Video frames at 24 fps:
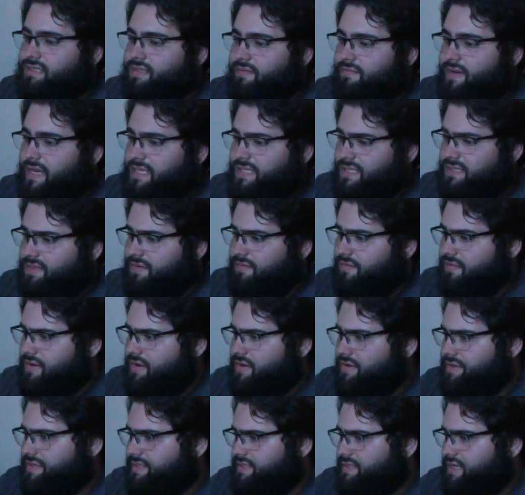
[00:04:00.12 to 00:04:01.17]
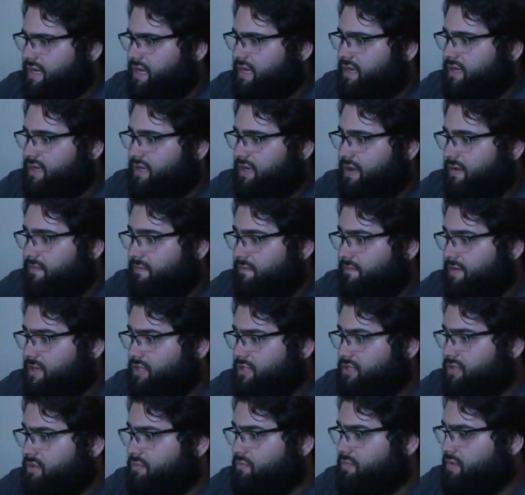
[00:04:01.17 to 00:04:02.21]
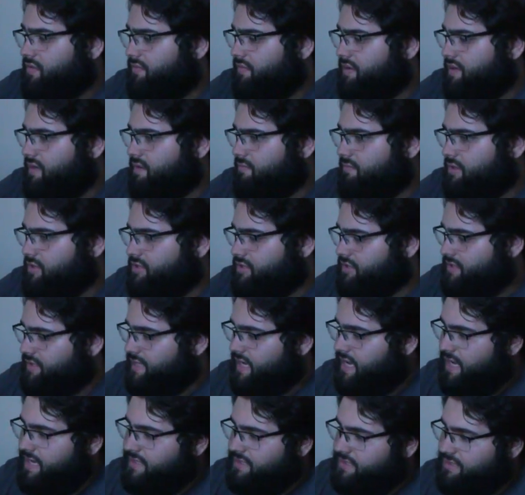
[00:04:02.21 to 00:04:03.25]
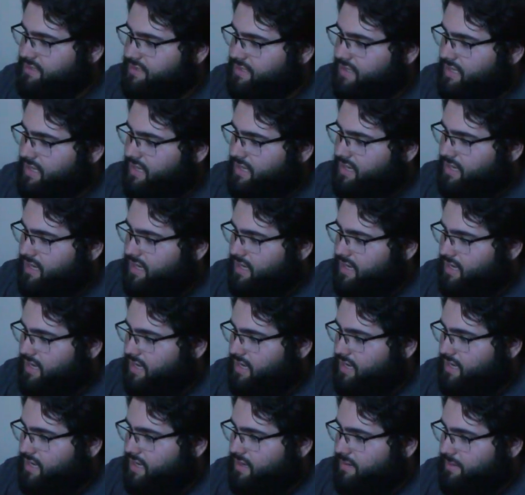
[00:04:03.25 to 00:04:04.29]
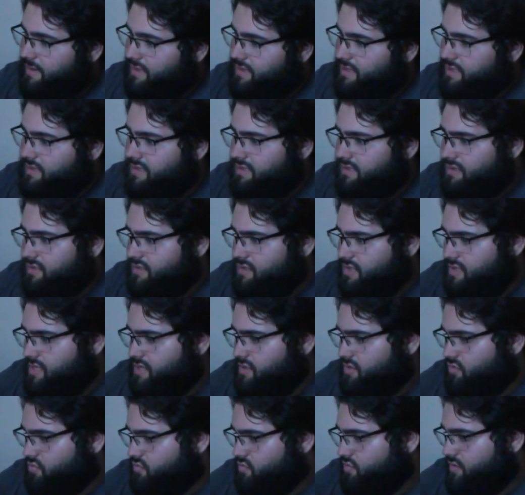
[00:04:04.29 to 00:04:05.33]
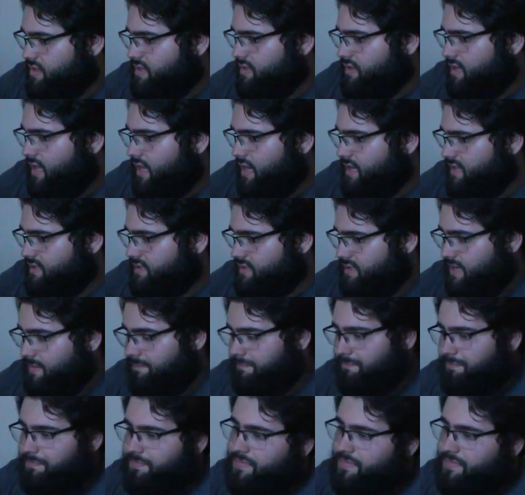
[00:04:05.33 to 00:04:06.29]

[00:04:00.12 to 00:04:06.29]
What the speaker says: the Fast and the Furious official movie merchandise. I think this is the Greenlight. Yep.